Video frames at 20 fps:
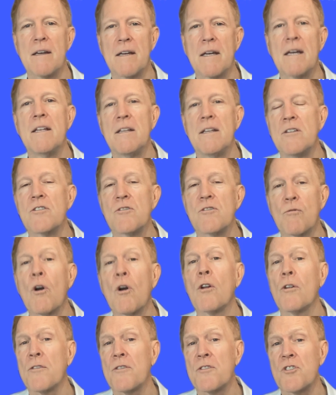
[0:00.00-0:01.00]
in this
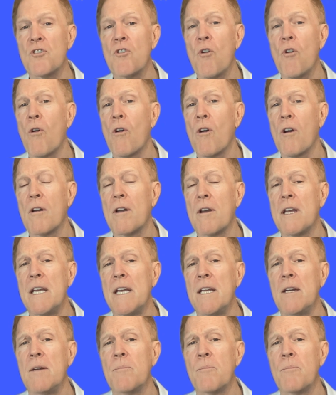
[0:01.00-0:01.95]
role of the score in